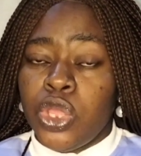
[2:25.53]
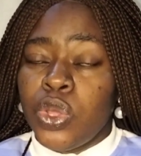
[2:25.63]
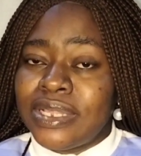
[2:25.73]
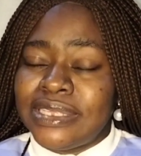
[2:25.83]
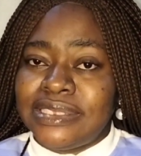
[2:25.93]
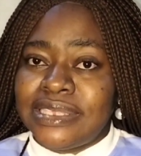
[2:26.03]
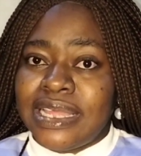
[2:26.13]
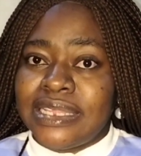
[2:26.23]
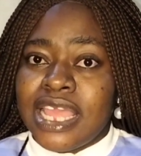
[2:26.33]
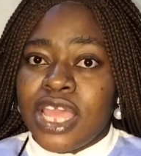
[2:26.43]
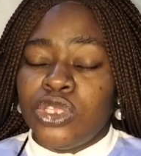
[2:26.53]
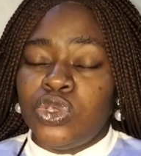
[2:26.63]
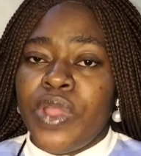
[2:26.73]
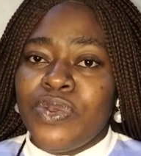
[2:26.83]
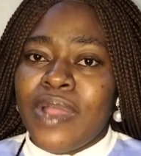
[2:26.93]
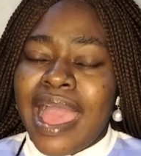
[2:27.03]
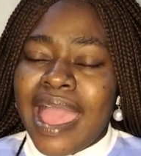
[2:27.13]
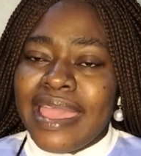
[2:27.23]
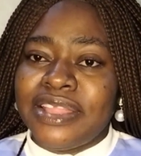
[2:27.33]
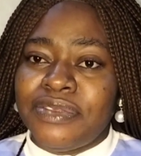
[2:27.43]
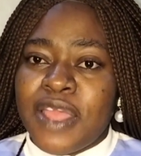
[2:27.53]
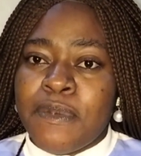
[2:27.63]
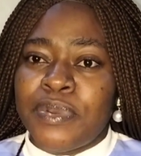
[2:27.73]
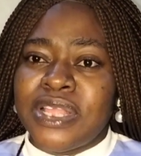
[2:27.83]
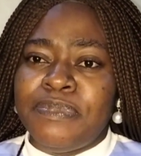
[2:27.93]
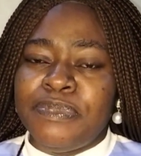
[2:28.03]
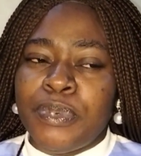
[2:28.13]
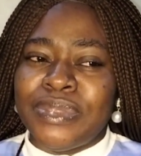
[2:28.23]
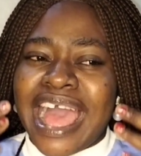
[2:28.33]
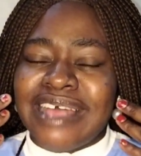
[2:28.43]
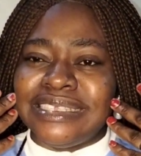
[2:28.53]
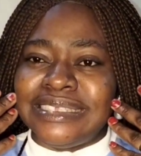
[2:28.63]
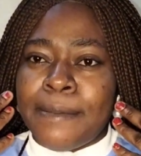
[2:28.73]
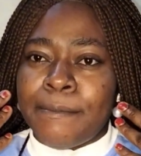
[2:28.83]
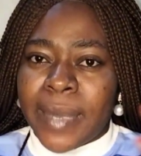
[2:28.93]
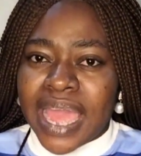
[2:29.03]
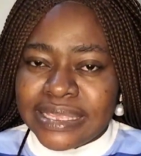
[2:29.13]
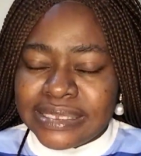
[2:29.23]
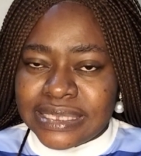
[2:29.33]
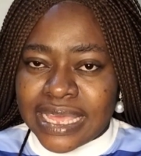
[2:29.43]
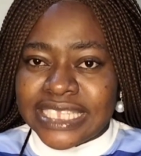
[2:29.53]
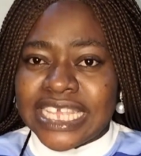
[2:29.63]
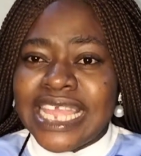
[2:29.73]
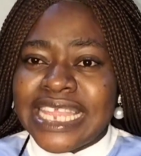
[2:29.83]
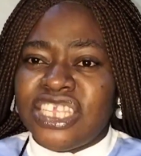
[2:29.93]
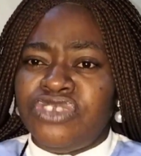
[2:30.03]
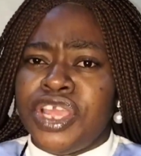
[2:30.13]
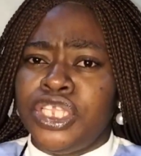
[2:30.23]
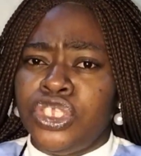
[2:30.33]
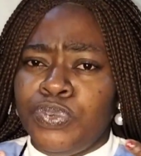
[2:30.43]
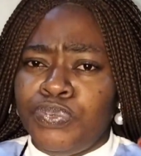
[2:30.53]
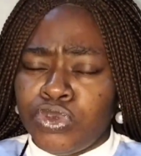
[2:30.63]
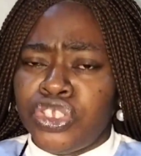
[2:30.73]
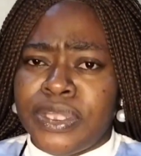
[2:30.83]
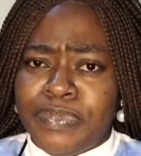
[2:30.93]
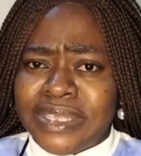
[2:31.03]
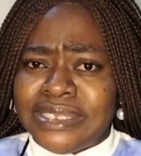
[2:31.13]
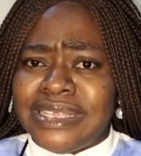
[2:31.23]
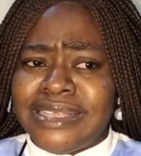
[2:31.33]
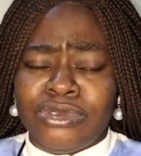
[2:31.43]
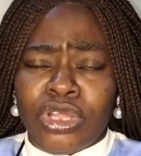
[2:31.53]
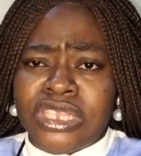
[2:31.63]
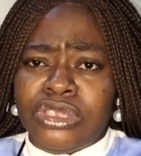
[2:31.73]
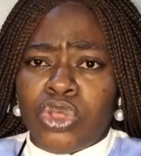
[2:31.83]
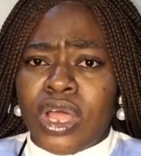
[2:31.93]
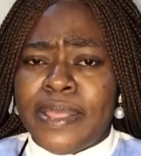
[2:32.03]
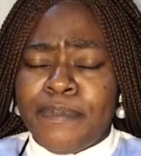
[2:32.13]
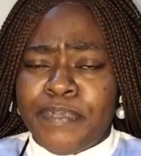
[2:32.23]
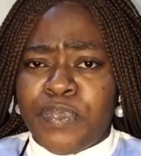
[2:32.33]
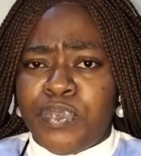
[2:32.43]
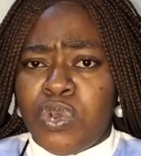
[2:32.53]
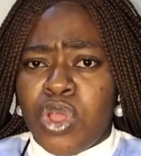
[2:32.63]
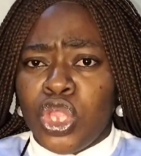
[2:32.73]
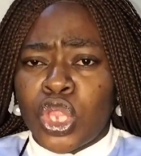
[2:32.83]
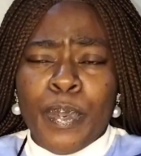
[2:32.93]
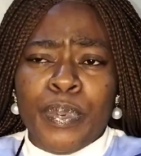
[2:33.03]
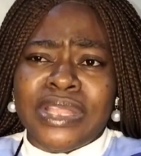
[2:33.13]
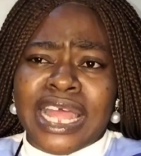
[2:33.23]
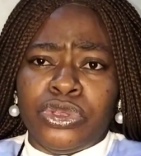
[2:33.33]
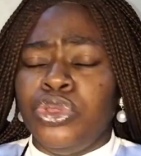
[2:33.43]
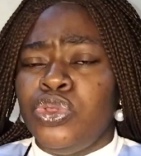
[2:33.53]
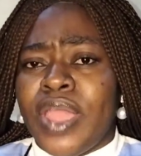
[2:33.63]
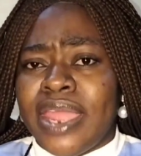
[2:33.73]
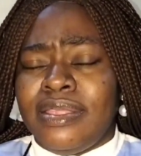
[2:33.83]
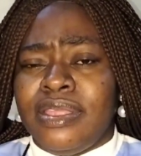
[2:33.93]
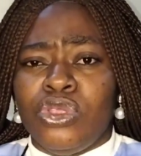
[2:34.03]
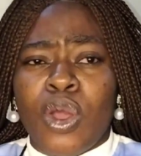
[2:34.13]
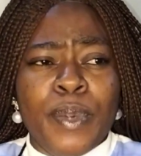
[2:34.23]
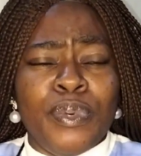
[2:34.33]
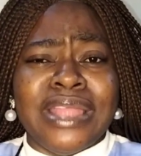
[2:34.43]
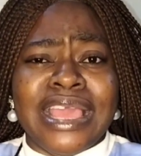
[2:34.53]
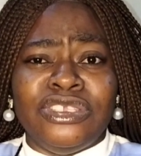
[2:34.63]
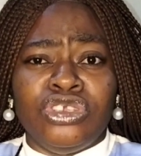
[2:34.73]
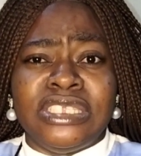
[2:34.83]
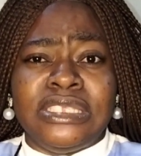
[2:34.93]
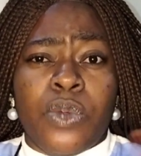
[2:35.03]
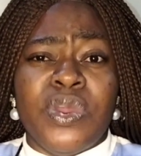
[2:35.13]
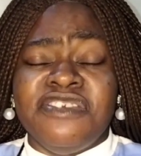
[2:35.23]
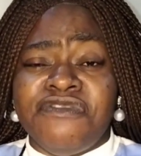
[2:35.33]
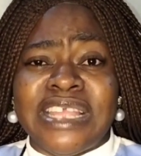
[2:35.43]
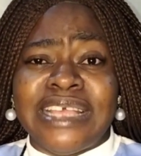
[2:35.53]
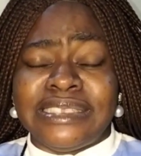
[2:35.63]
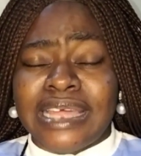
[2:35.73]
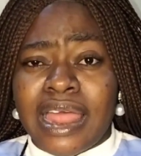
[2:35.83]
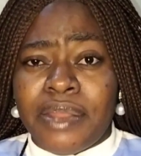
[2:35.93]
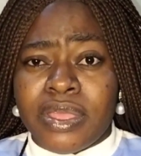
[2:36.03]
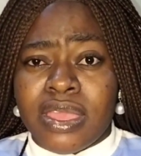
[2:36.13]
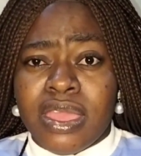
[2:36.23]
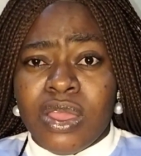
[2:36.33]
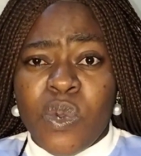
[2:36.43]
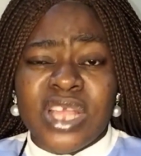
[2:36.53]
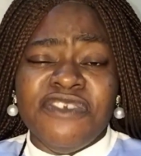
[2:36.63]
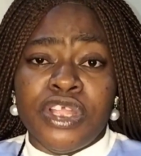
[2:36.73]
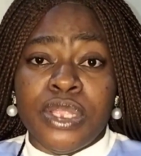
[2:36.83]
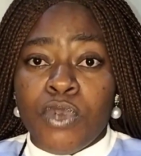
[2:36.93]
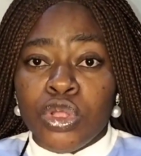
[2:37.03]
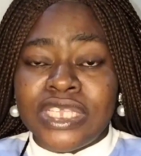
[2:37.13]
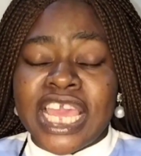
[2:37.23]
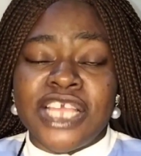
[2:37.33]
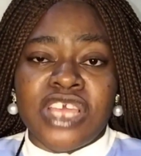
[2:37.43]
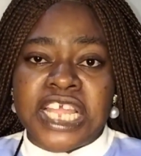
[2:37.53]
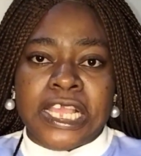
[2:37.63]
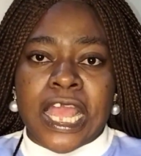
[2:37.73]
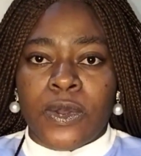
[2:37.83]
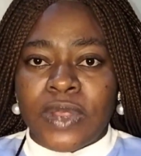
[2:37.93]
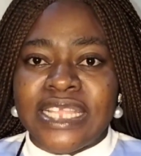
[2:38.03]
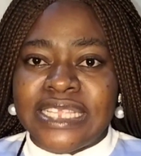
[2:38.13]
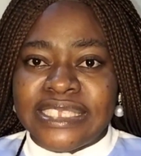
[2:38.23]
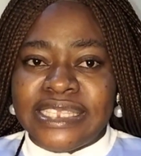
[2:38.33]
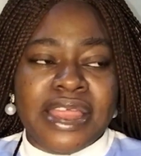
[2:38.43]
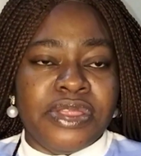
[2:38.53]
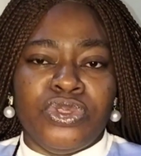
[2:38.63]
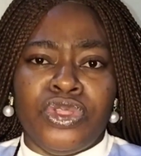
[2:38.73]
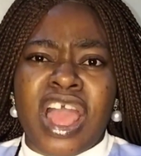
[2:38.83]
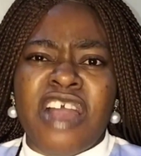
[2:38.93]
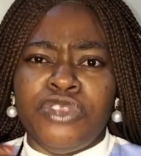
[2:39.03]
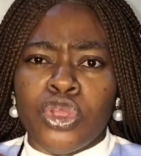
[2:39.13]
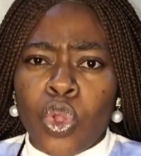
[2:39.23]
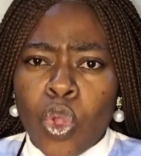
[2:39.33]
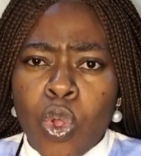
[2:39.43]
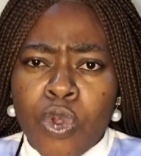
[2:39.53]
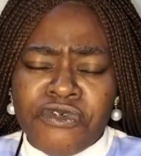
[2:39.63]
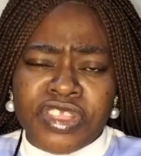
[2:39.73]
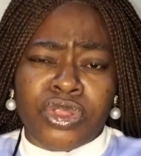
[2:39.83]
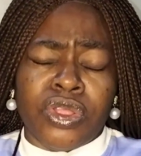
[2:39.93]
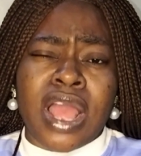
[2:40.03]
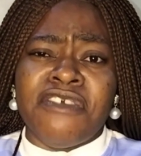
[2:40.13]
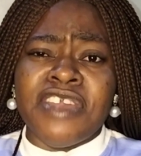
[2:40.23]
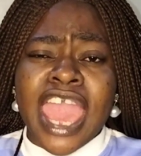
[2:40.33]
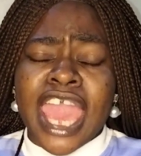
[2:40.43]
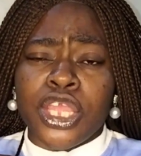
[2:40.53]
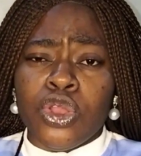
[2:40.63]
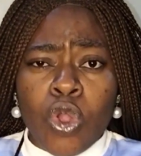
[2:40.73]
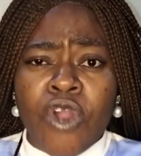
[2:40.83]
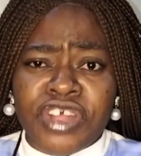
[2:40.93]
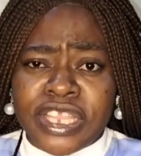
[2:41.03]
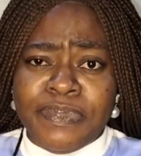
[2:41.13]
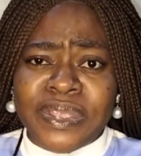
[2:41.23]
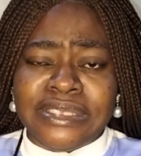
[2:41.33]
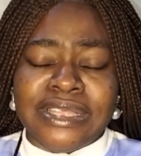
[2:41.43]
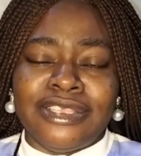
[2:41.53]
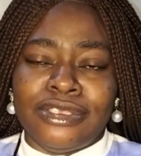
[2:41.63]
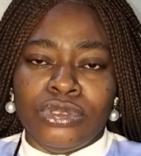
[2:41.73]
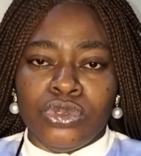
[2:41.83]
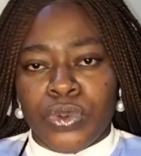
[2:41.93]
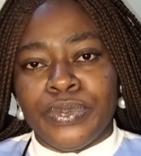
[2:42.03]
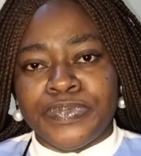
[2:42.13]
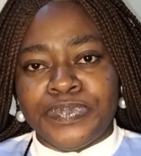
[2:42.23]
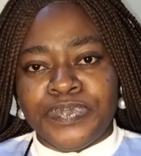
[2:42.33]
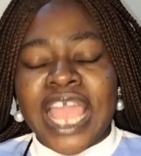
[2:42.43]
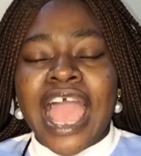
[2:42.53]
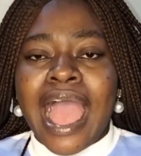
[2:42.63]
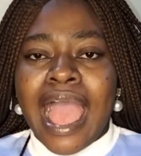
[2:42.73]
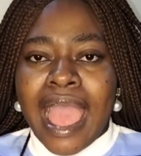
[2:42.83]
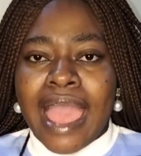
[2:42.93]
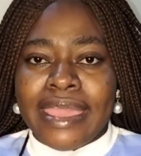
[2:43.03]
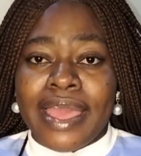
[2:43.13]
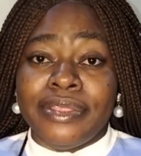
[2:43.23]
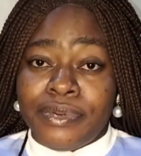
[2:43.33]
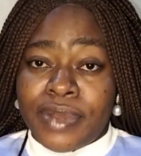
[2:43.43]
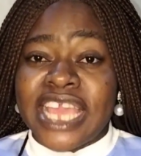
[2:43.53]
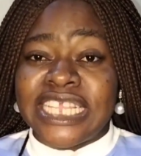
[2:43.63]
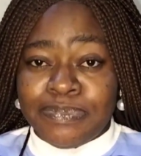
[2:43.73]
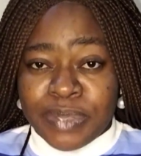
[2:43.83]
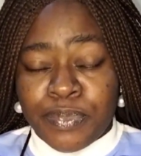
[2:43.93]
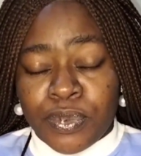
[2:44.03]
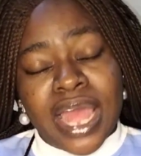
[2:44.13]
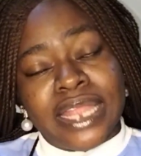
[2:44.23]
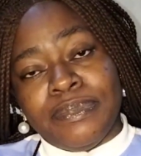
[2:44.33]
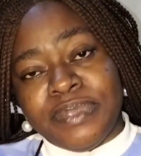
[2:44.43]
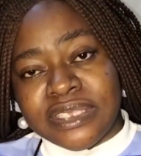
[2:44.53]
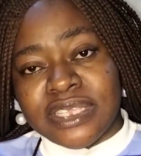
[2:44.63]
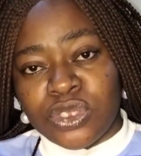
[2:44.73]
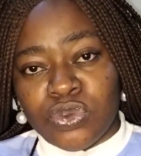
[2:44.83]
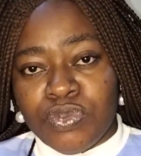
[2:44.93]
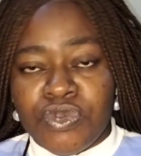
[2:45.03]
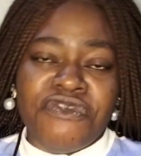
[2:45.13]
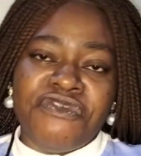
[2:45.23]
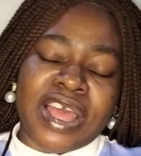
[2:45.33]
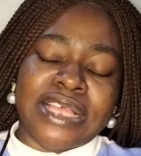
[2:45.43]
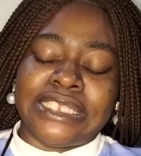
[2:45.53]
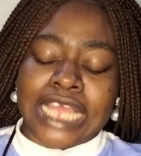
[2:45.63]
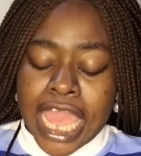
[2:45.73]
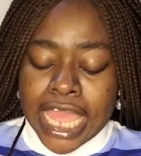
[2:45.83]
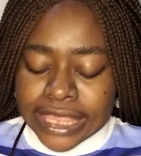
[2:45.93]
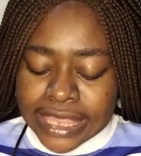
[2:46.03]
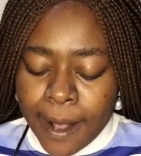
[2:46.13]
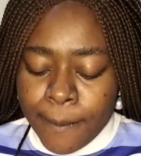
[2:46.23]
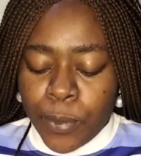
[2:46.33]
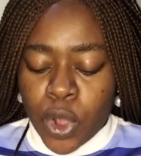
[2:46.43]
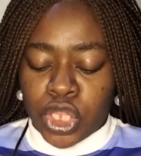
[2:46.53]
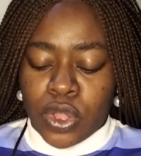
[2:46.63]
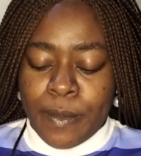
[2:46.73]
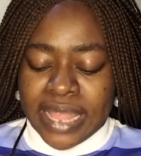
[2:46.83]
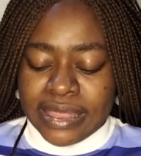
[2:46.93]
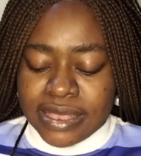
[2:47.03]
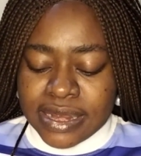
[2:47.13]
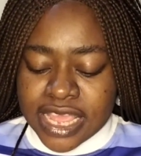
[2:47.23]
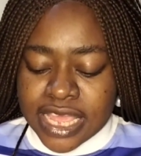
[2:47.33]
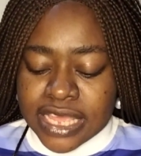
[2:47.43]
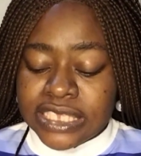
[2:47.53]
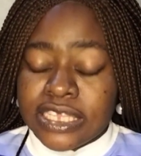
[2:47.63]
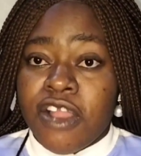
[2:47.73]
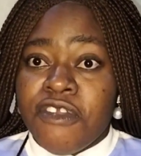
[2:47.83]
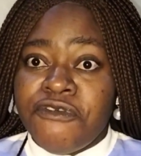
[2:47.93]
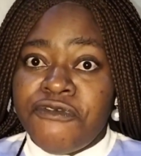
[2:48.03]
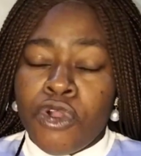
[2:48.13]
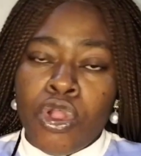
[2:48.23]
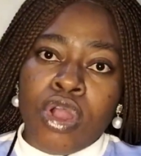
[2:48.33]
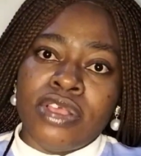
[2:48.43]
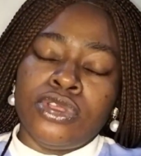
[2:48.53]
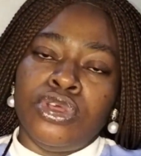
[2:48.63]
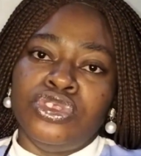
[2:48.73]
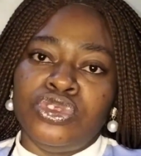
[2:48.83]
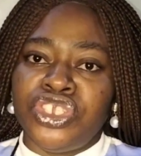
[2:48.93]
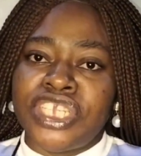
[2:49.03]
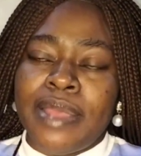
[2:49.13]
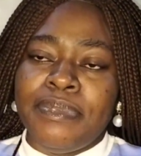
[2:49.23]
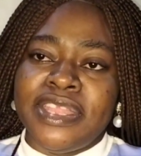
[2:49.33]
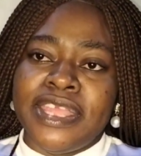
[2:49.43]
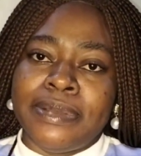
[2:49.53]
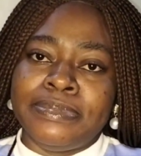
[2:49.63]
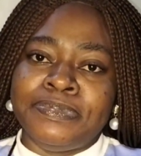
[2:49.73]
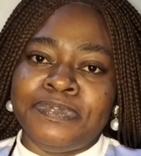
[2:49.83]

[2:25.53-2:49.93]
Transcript: You understand? So when you hire the right people that has the same mindset, that is ready to push the business, not dulling people, not people that don't know anything, not people that is just there waiting for their salary, waiting for the month so that they can collect their salary. They don't have the goal. They don't have any goal for the business. No. Hire the right people and the business will move fast. Now, point number three is focus on social media.